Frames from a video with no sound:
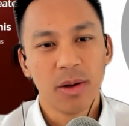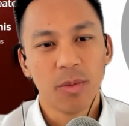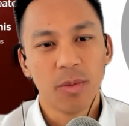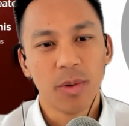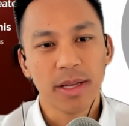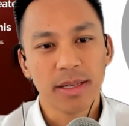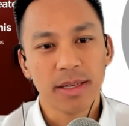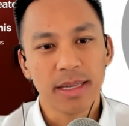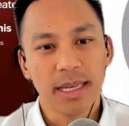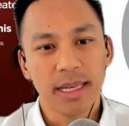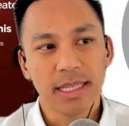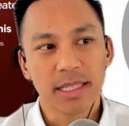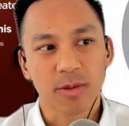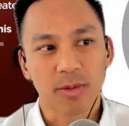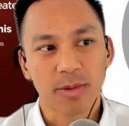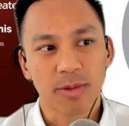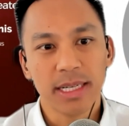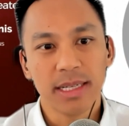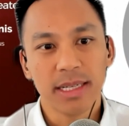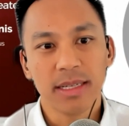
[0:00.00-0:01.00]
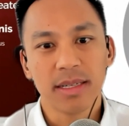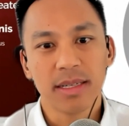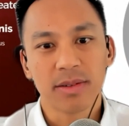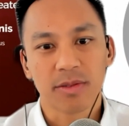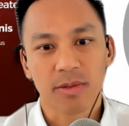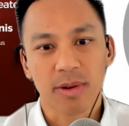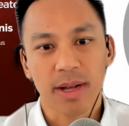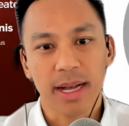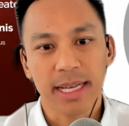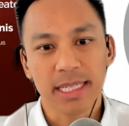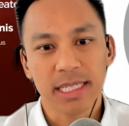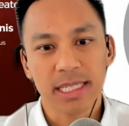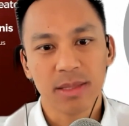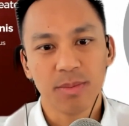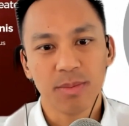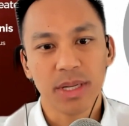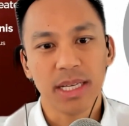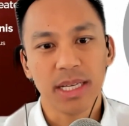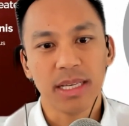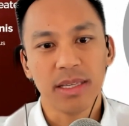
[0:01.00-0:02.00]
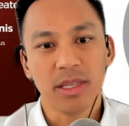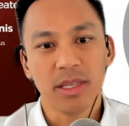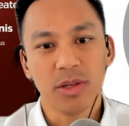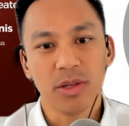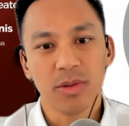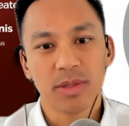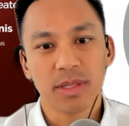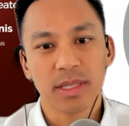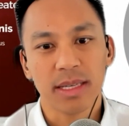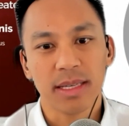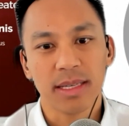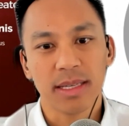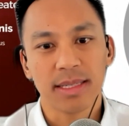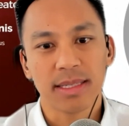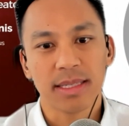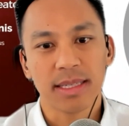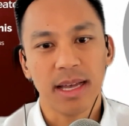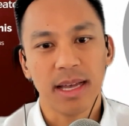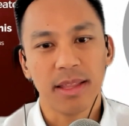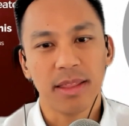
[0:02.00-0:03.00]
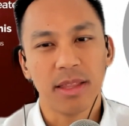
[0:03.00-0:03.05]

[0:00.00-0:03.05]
well, it's written in Rust, but it uses